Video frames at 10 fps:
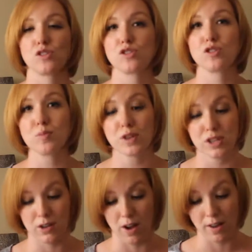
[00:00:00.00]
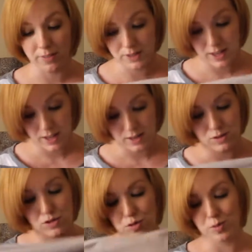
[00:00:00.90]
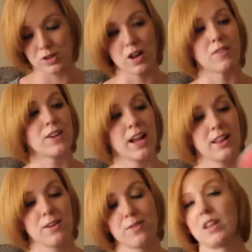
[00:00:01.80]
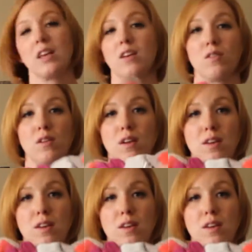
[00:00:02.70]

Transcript: super soft, and they're really cute.